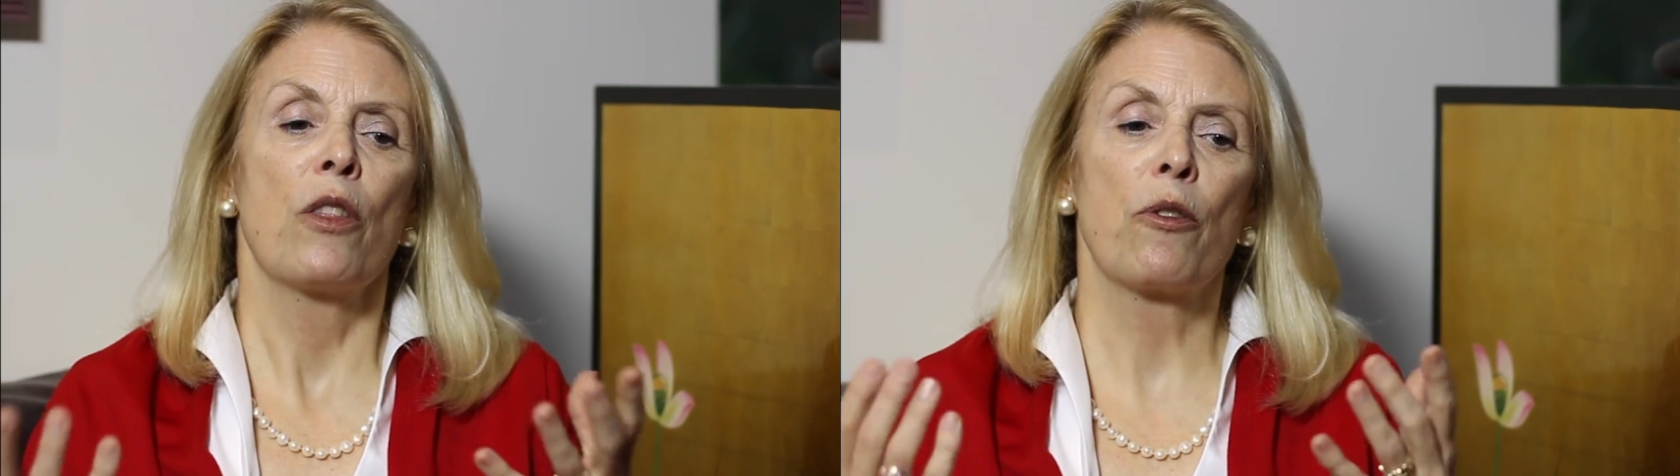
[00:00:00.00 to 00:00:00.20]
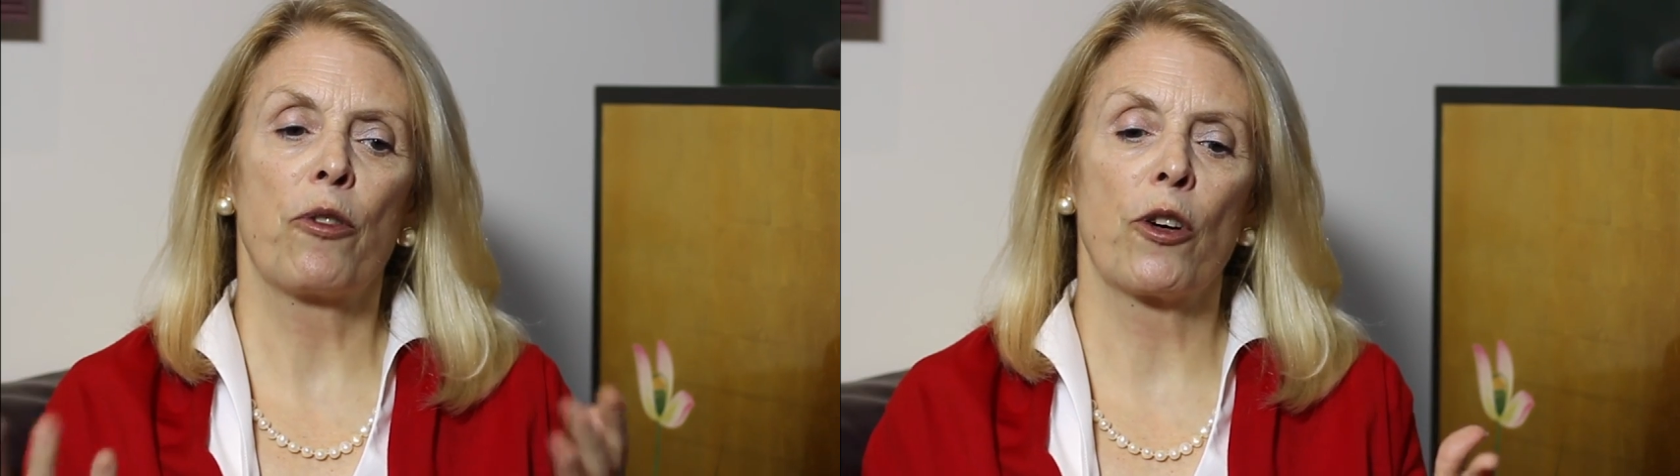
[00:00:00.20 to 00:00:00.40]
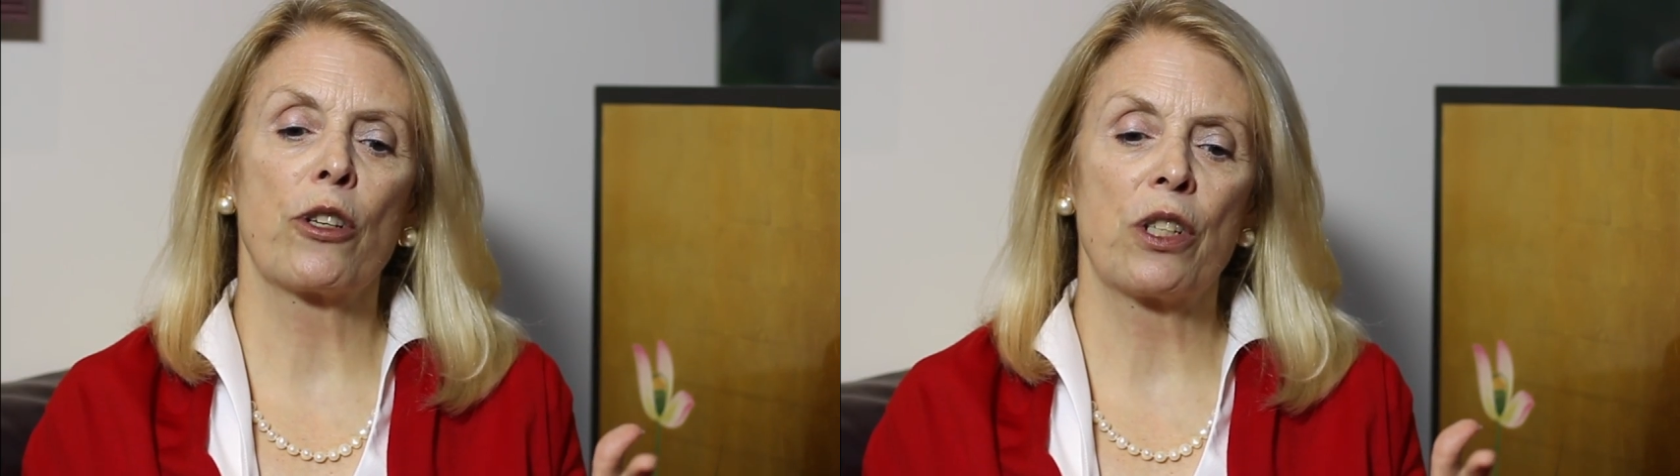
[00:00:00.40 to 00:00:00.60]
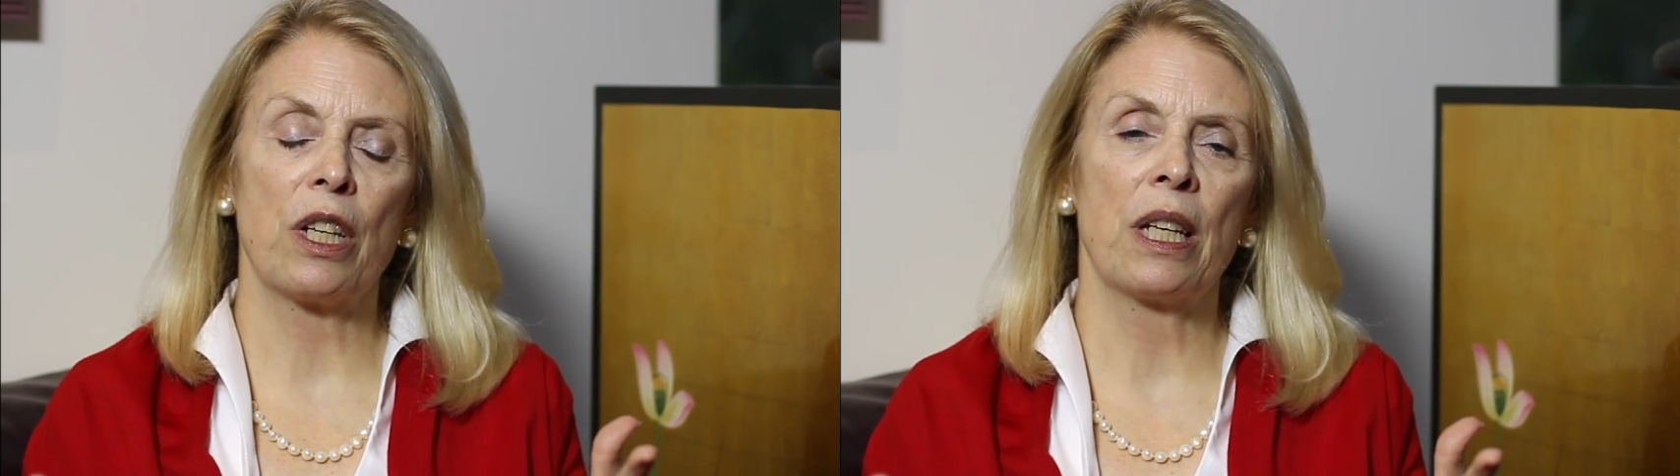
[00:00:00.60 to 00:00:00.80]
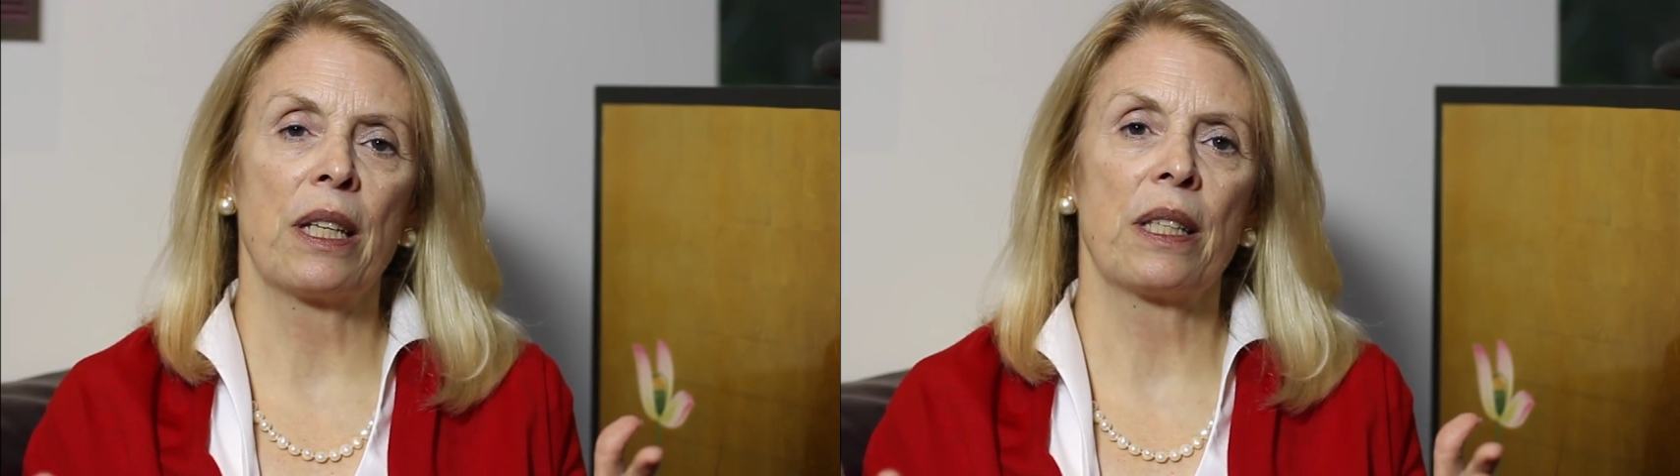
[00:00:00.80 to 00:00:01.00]
The first
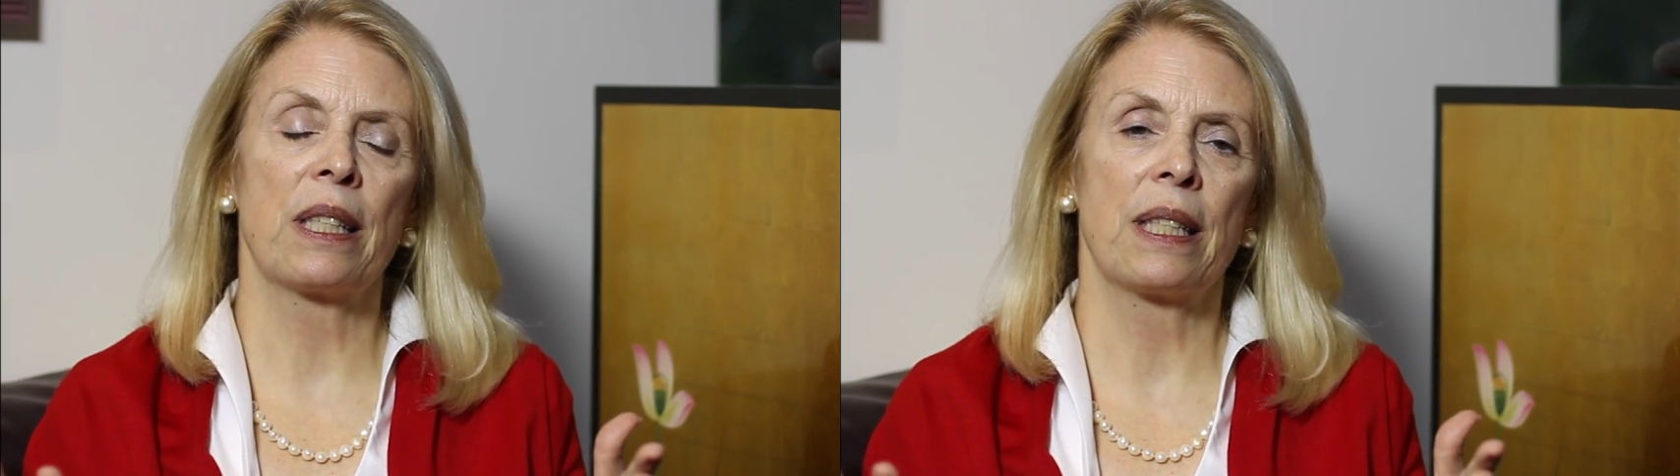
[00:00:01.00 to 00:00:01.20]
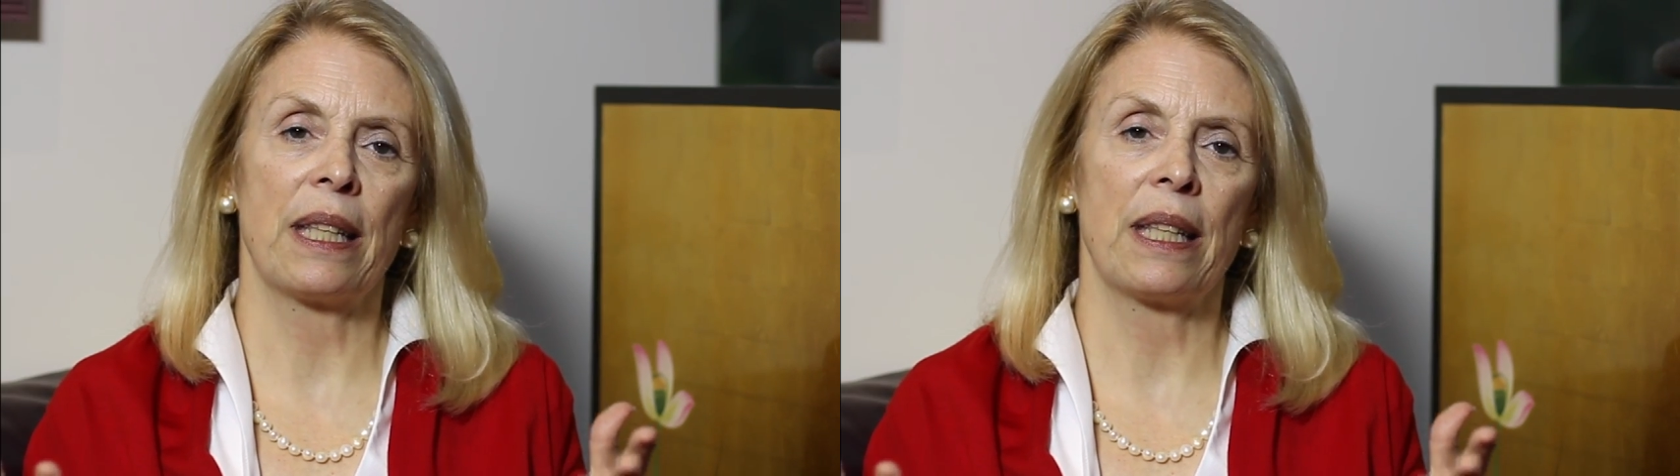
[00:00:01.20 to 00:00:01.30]
is